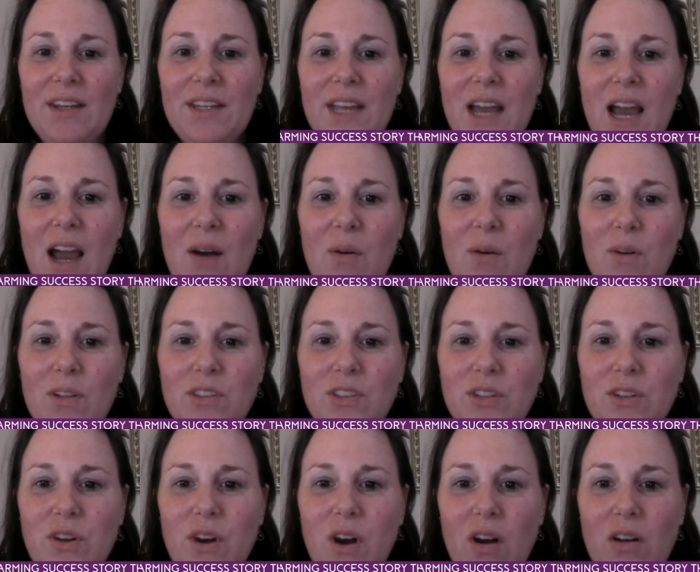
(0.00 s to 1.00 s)
Lindi, I
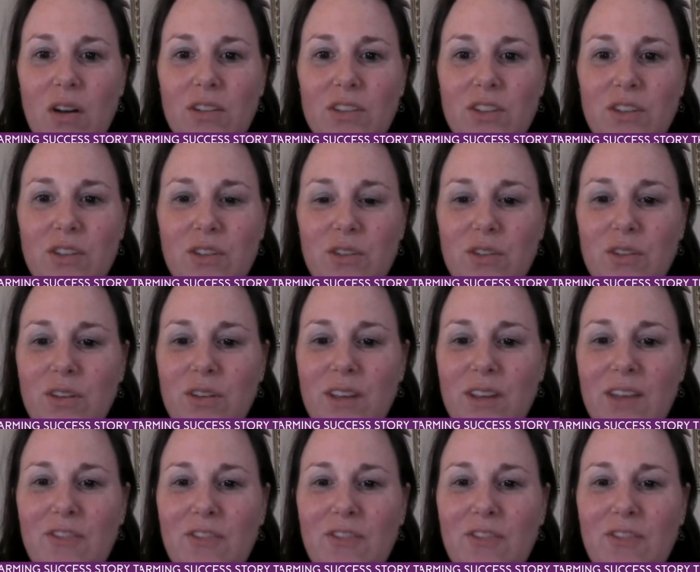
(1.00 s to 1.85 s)
wanted to ask you